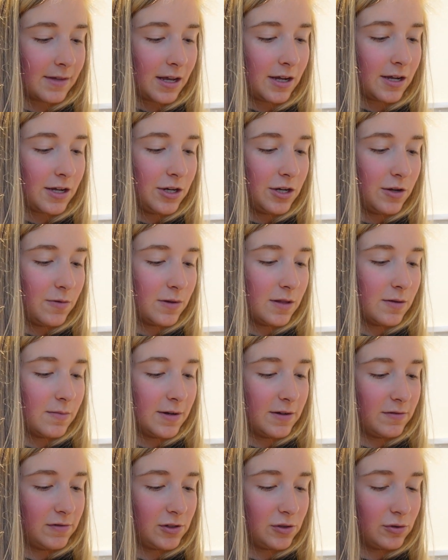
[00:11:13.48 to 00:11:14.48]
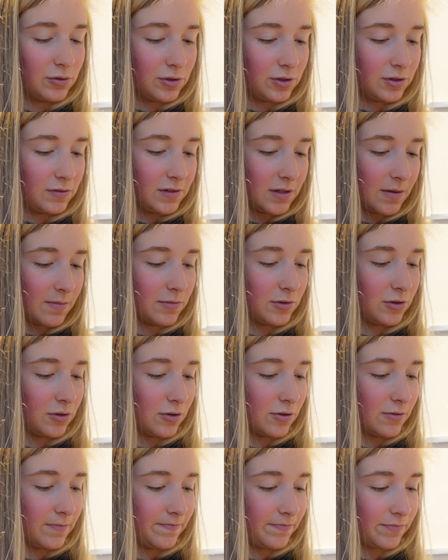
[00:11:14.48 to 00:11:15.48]
Could do with a bit of sauce of some
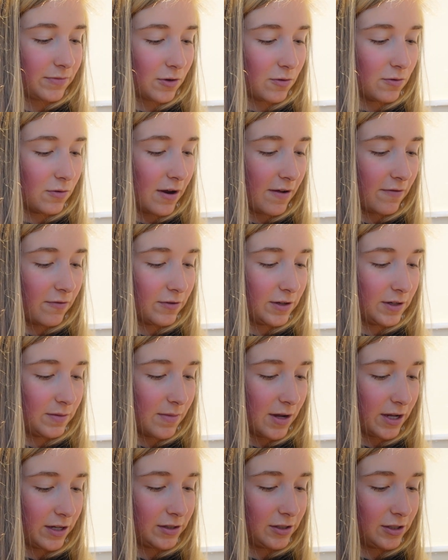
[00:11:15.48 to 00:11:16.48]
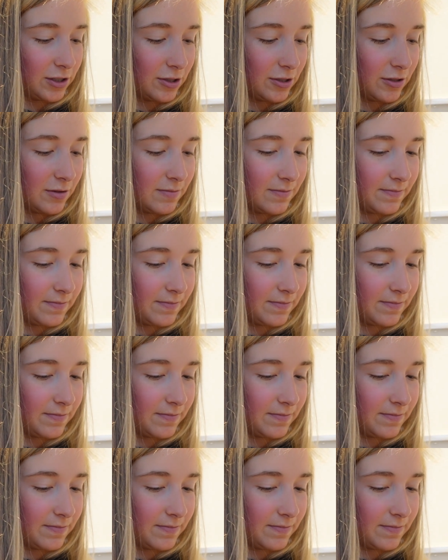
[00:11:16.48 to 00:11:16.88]
sort. All I got is mustard.